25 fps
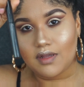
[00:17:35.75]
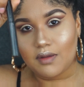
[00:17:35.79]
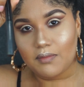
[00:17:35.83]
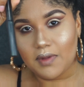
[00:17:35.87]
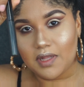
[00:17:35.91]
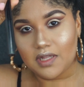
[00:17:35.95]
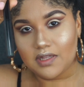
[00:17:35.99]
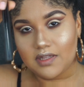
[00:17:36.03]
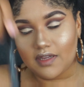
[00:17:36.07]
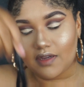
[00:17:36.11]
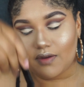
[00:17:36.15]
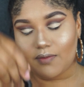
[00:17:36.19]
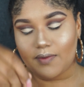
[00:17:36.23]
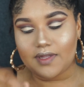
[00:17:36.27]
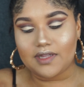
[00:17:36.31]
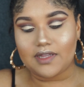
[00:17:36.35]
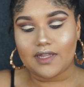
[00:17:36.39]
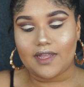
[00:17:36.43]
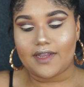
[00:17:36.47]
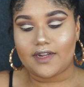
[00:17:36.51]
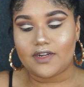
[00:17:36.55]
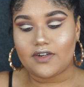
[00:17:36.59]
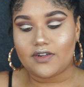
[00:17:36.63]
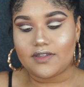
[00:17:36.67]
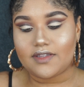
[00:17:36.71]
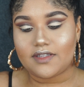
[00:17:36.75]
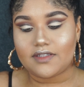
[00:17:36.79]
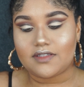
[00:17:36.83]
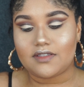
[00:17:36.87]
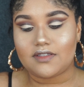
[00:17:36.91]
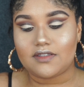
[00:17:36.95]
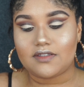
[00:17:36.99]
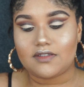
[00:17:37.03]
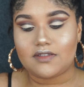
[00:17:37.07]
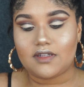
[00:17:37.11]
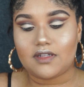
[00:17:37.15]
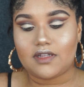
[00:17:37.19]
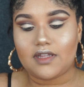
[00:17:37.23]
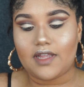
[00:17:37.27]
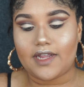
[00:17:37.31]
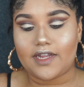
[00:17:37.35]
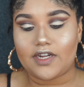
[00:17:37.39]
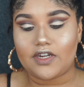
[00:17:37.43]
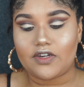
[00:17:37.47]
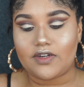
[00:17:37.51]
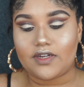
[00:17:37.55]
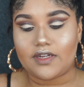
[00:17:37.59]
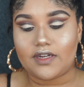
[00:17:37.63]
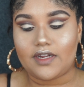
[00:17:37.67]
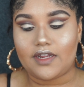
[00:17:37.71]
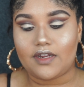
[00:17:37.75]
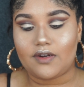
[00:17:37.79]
Some liquid liner. This is the liner in